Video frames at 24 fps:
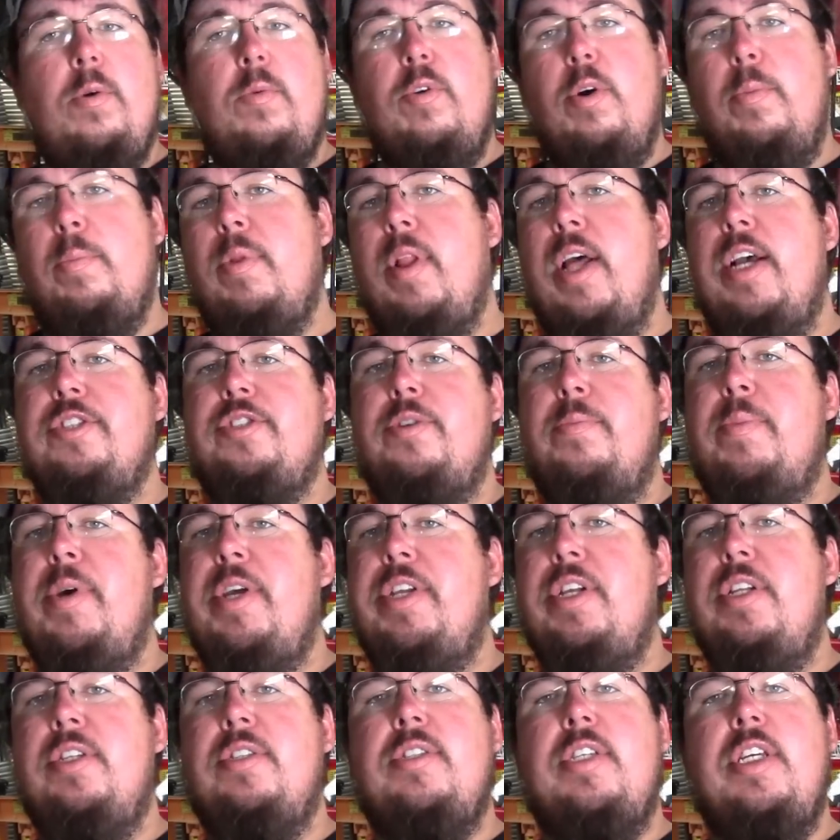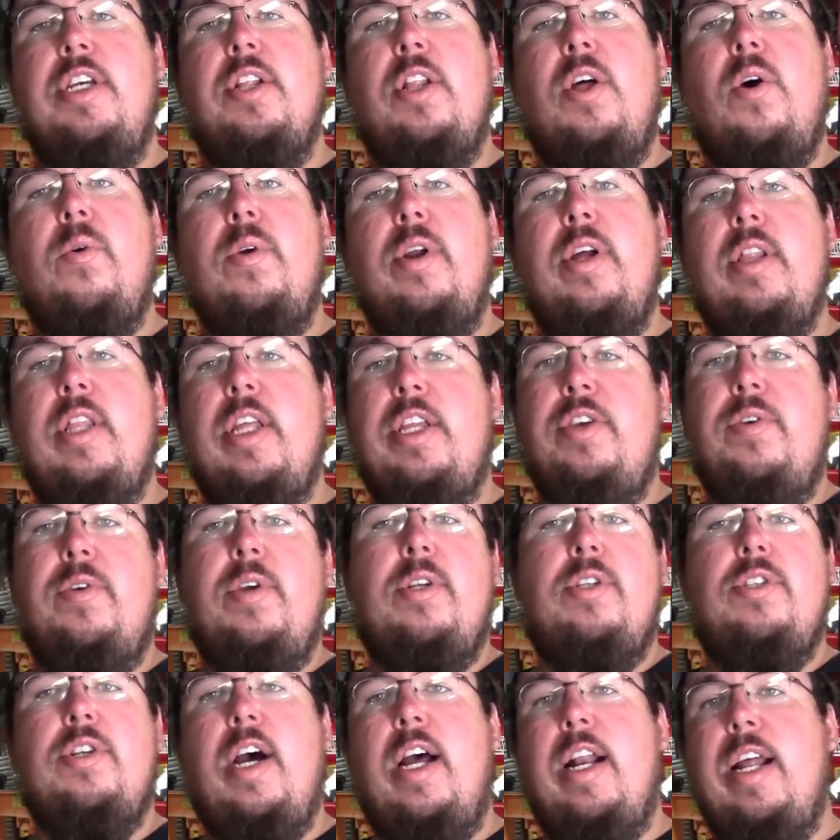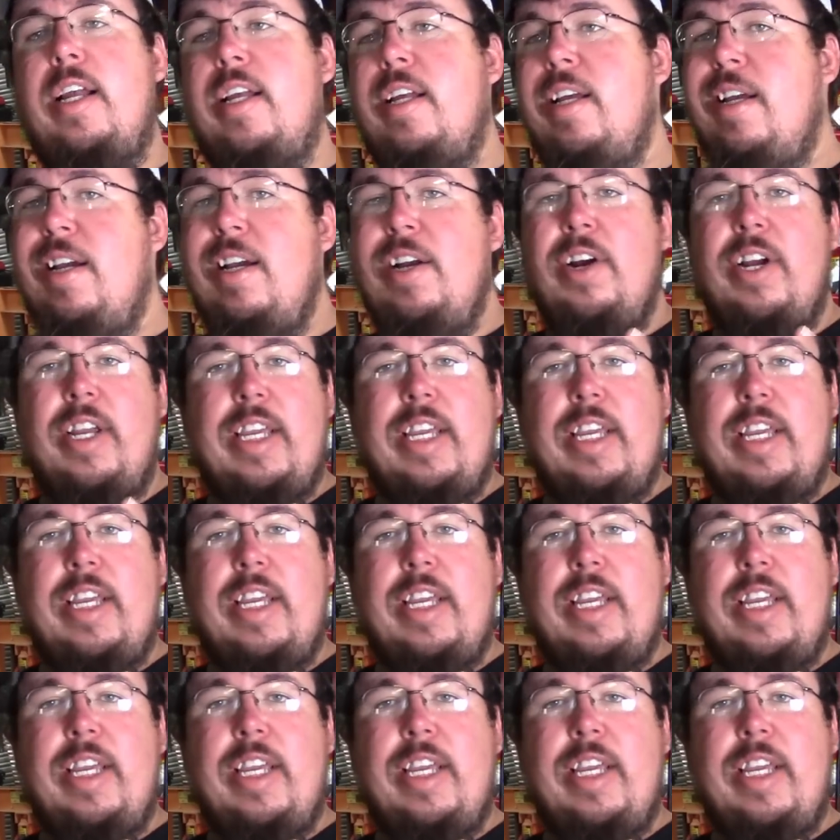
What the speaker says: replace a pinion seal on it, then you try to